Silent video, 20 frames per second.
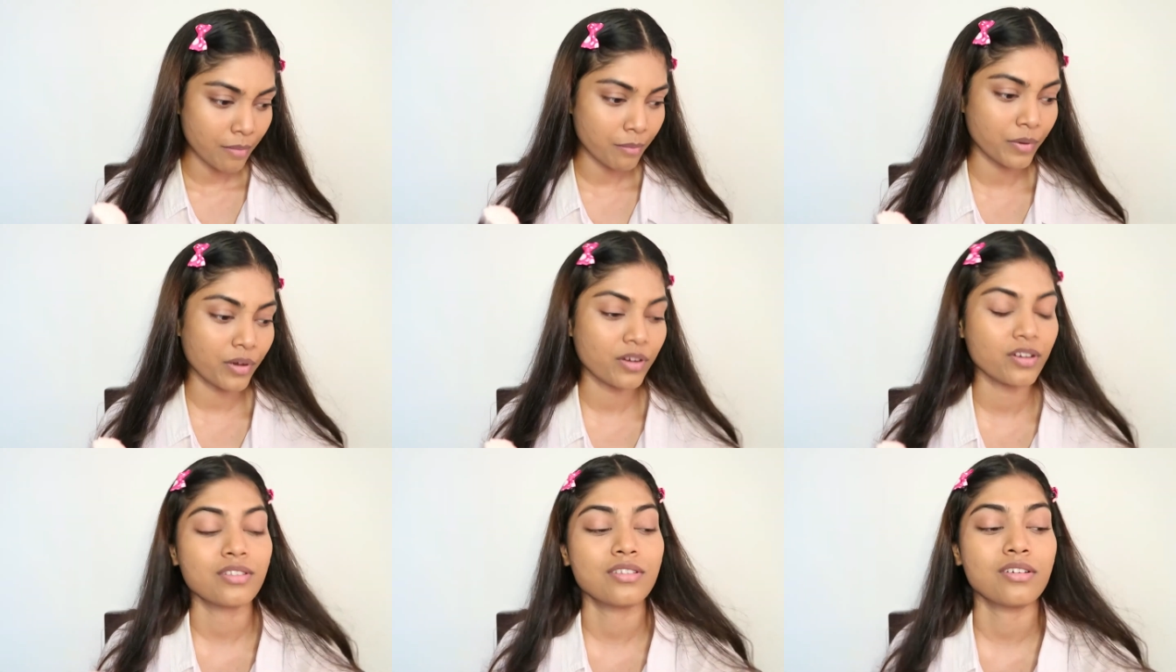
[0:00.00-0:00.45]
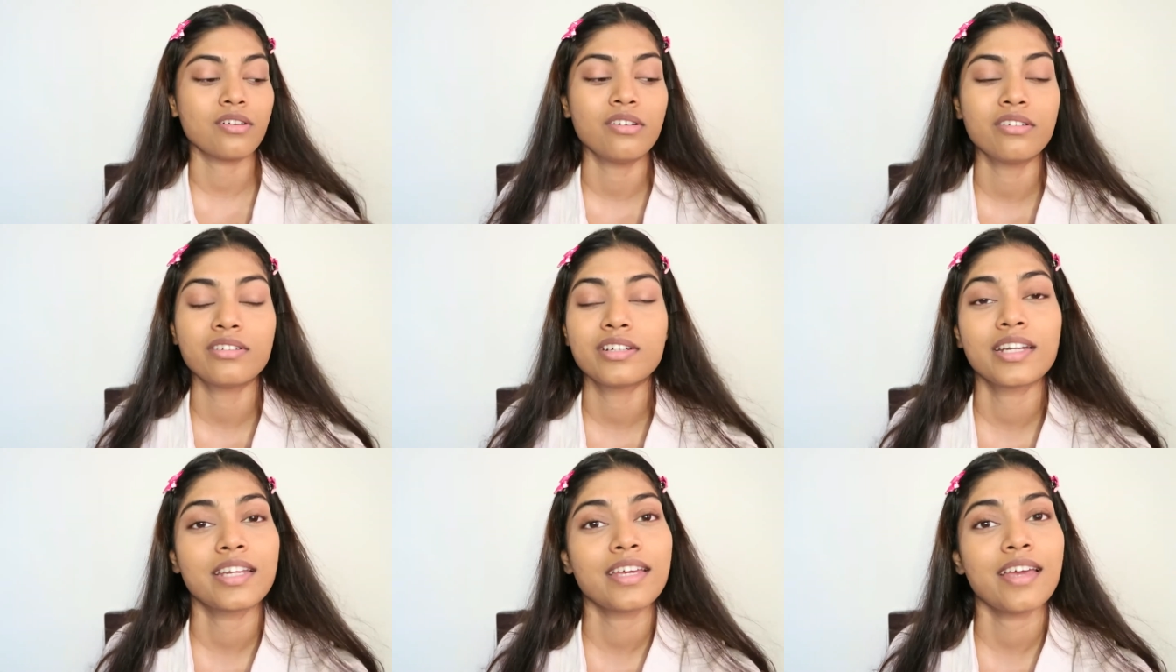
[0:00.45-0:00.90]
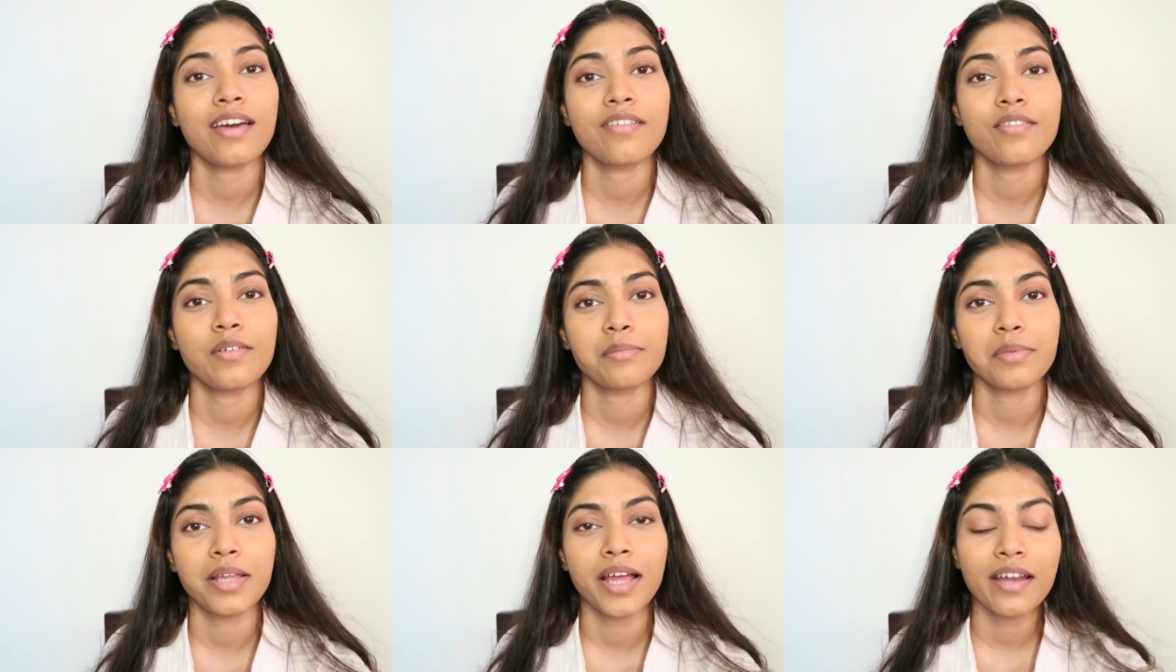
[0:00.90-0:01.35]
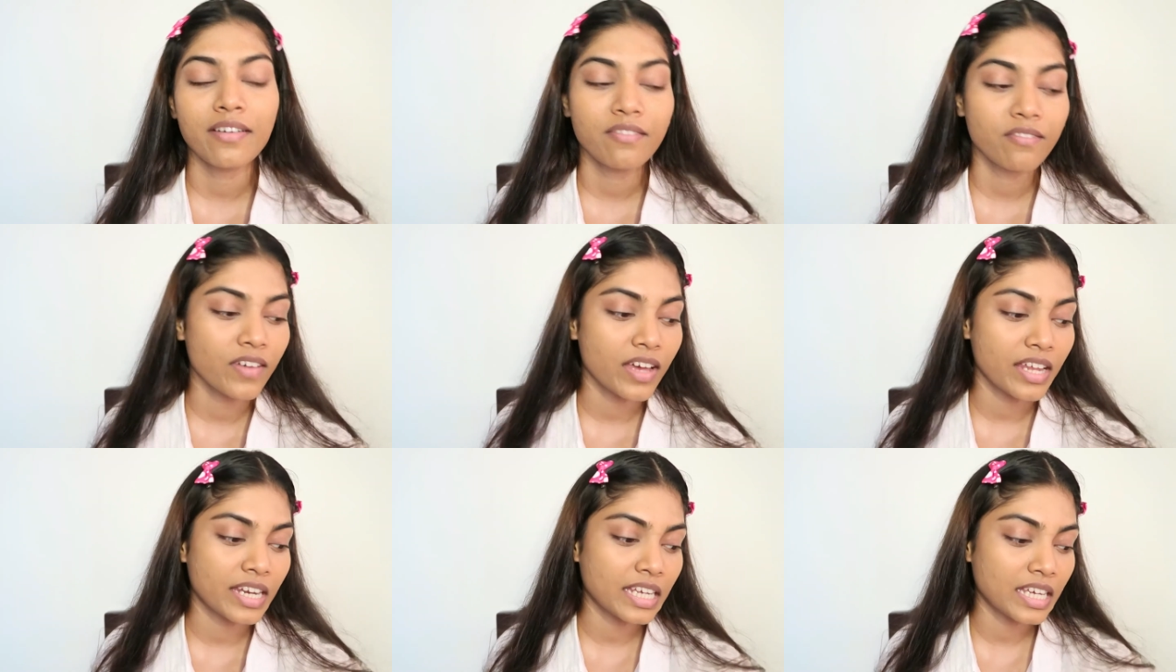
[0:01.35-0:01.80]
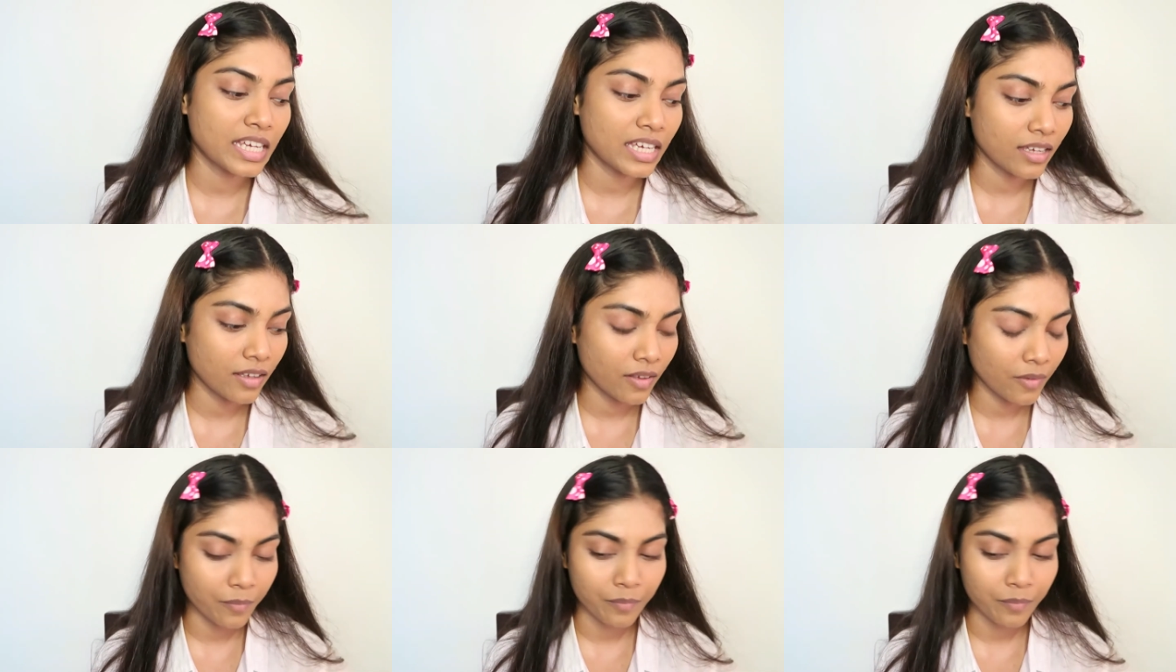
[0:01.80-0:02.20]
because already I've applied very